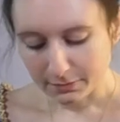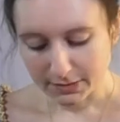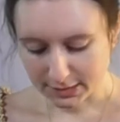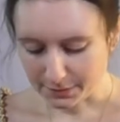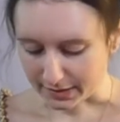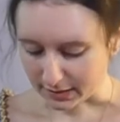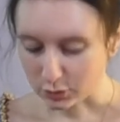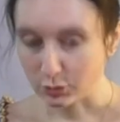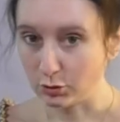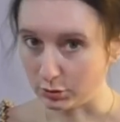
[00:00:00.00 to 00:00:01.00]
Mr. Bennet
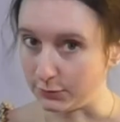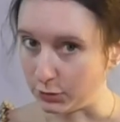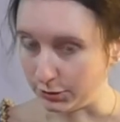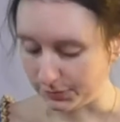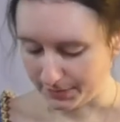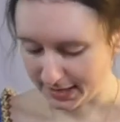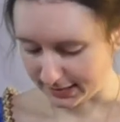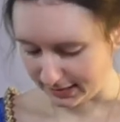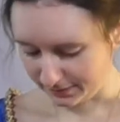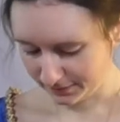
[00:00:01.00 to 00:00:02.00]
could not have chosen
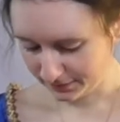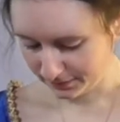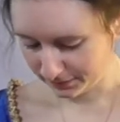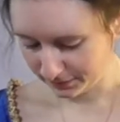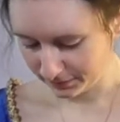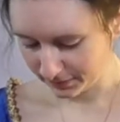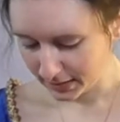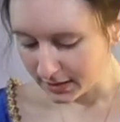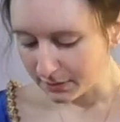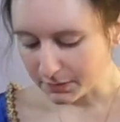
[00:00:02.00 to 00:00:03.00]
better.
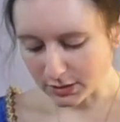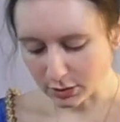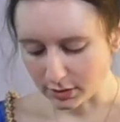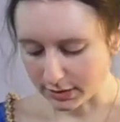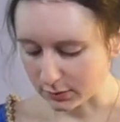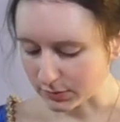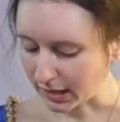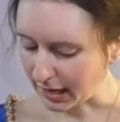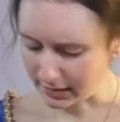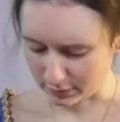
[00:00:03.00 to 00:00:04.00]
Mr. Collins was
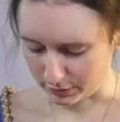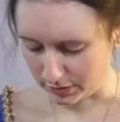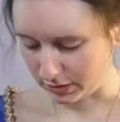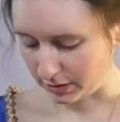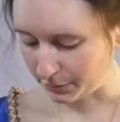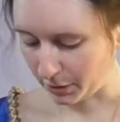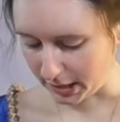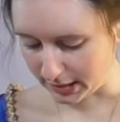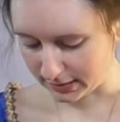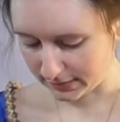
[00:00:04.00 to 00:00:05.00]
eloquent in her
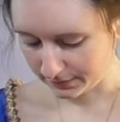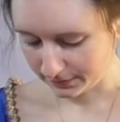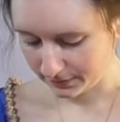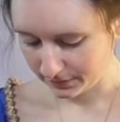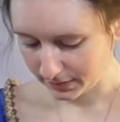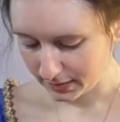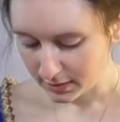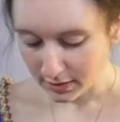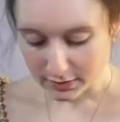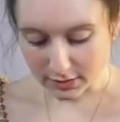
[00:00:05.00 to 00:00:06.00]
praise.
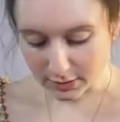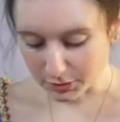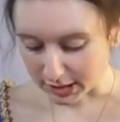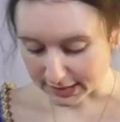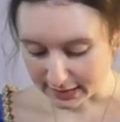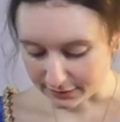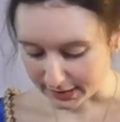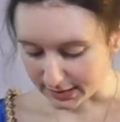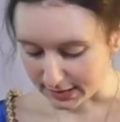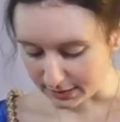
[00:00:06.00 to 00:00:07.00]
The subject
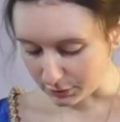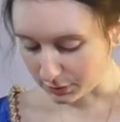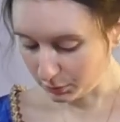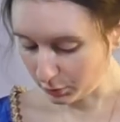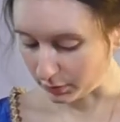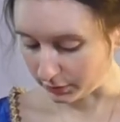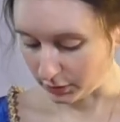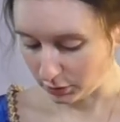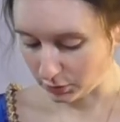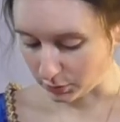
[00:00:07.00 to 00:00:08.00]
elevated him to more than
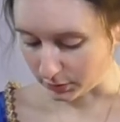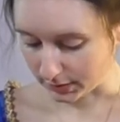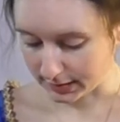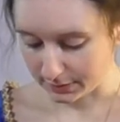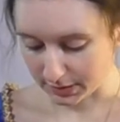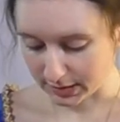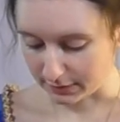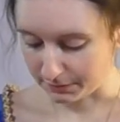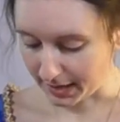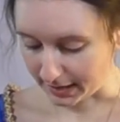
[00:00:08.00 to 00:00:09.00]
usual solemnity
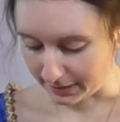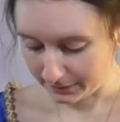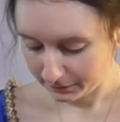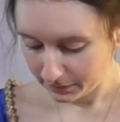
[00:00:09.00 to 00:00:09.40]
of manner,